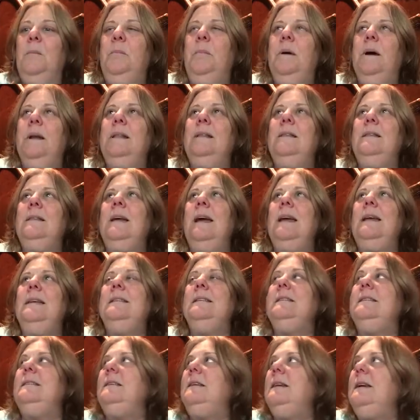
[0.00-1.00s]
but they
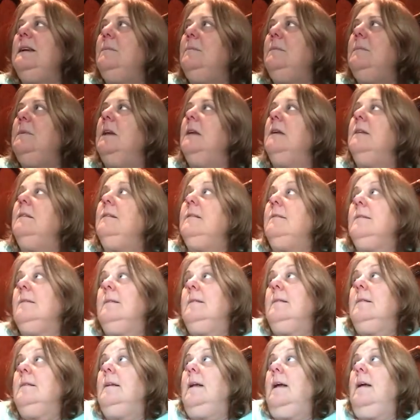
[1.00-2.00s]
seemed
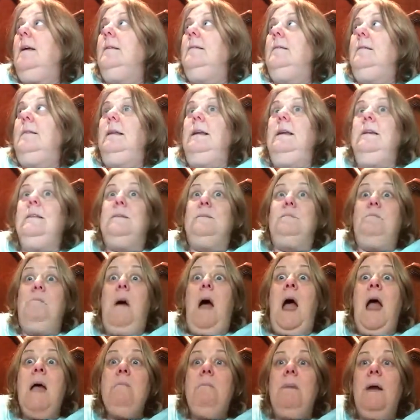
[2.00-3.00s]
it's at least
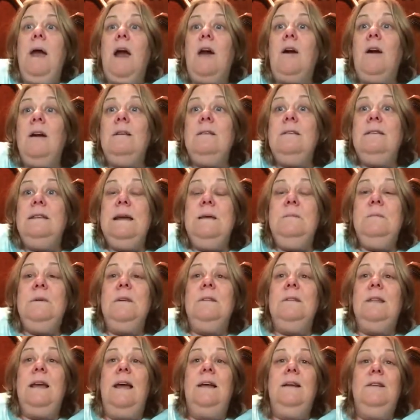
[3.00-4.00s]
my parents seemed
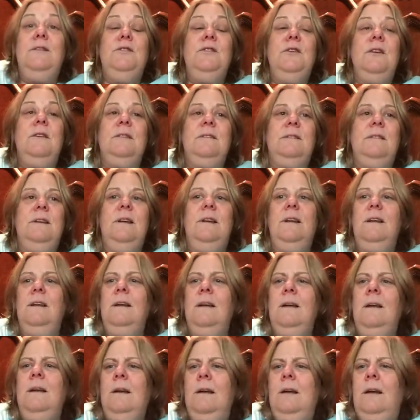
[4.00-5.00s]
to then just
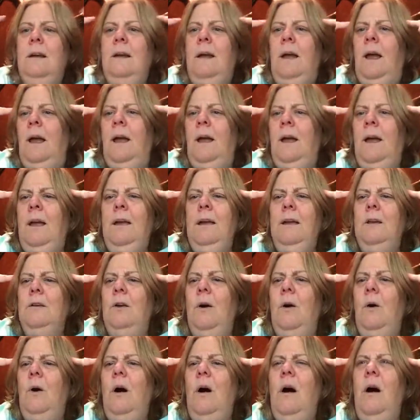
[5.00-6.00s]
you
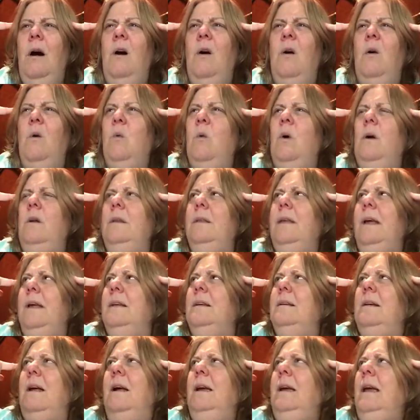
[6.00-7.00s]
know oh well
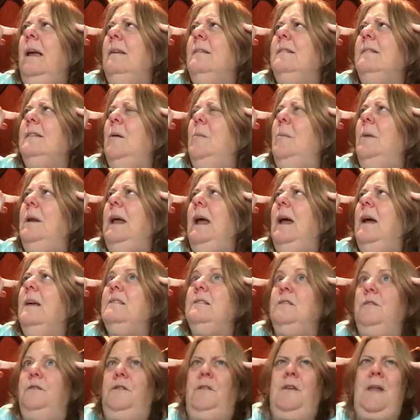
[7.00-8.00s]
then i guess somebody
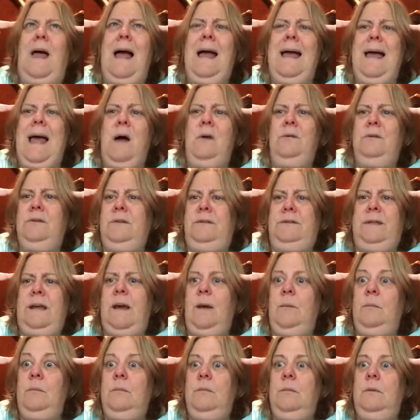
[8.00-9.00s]
has to fly out to
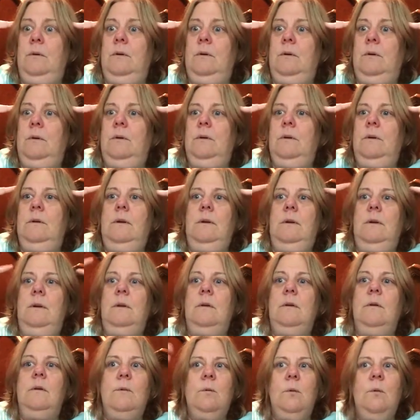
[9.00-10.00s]
them
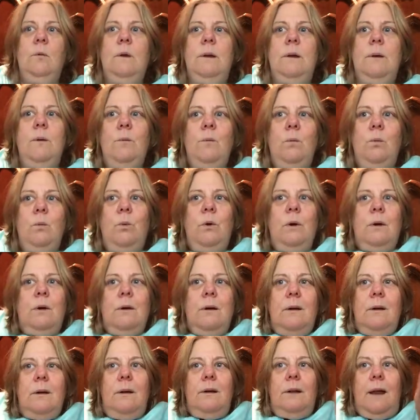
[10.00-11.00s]
like
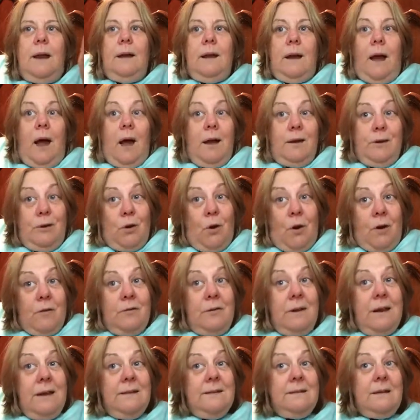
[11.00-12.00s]
like on your
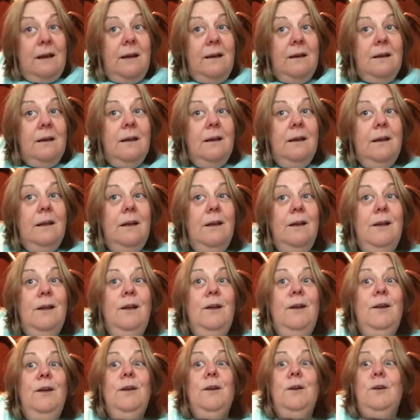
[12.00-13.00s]
visa
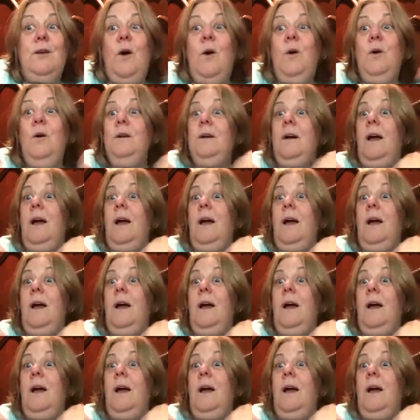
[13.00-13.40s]
you know